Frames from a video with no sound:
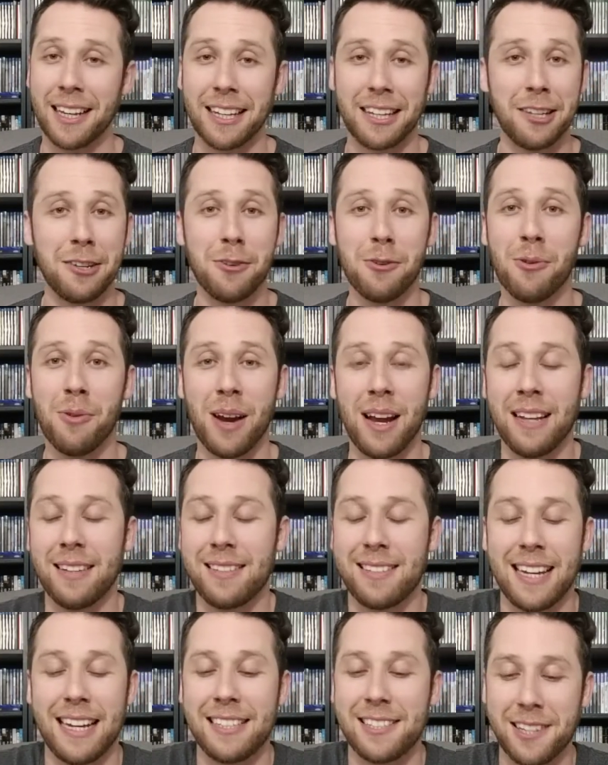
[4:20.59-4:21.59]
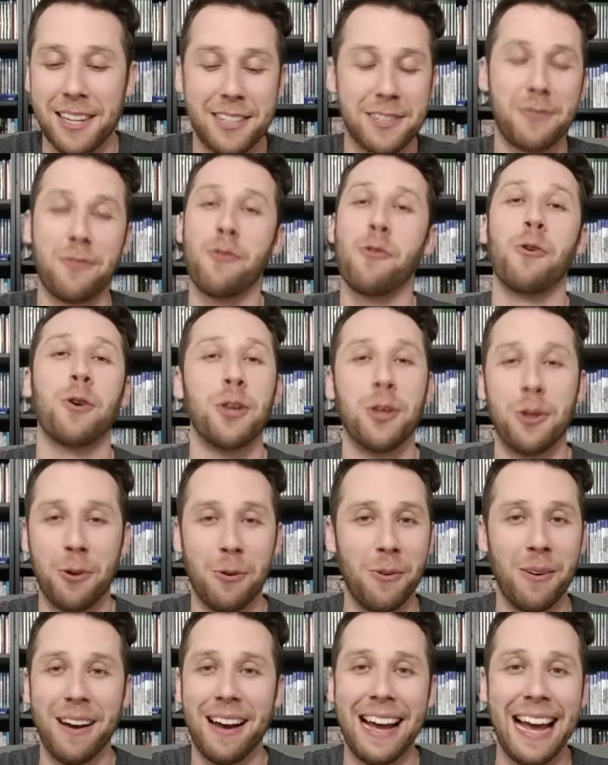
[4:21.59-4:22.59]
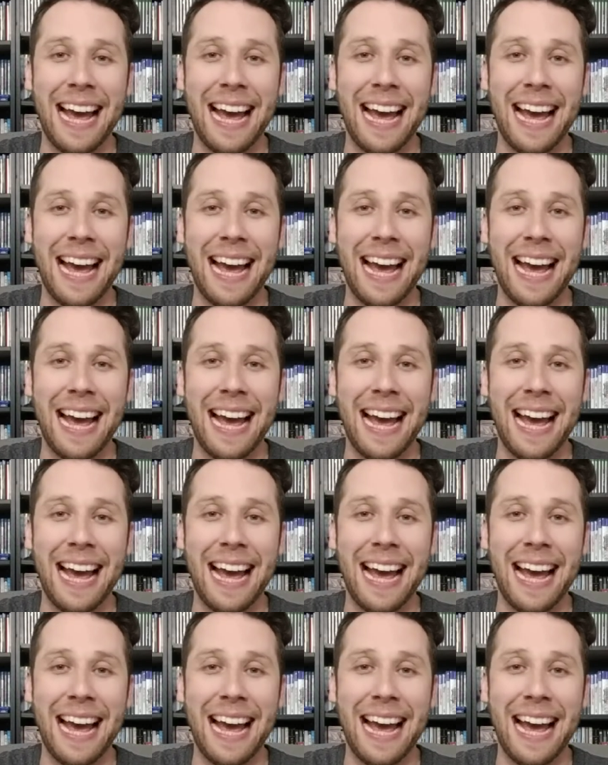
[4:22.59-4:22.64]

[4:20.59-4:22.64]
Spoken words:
It's for you.